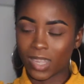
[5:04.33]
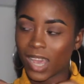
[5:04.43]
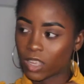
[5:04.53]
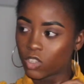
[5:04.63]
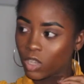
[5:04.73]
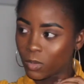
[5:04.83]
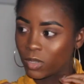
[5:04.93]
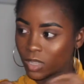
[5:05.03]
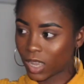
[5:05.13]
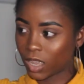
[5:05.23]
iron
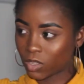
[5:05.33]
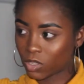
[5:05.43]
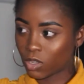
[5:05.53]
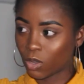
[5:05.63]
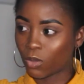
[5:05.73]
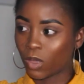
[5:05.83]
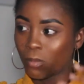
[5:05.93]
sharpens iron, so